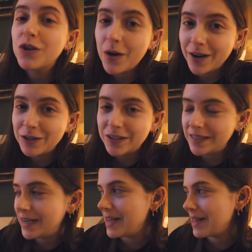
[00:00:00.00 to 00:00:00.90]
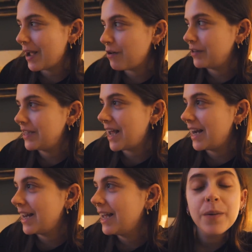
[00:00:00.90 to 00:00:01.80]
not interested in that
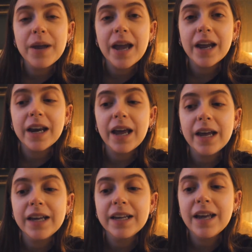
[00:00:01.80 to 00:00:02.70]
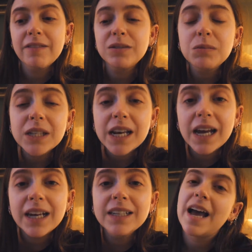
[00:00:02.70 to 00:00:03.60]
content. We are gonna have some
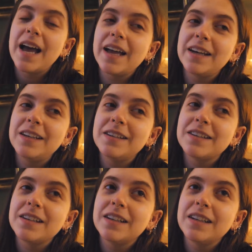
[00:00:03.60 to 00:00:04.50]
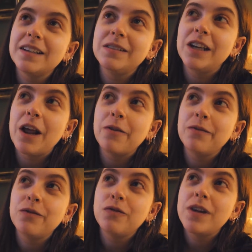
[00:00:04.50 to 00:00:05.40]
dinner and, you know,
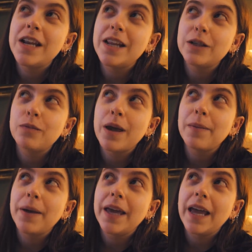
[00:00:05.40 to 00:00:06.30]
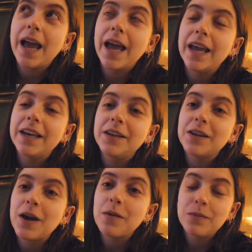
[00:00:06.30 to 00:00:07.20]
feed this baby
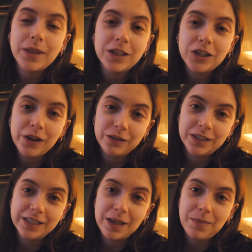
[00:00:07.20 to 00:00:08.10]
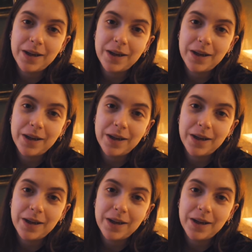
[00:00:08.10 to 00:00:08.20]
and hope that she goes to sleep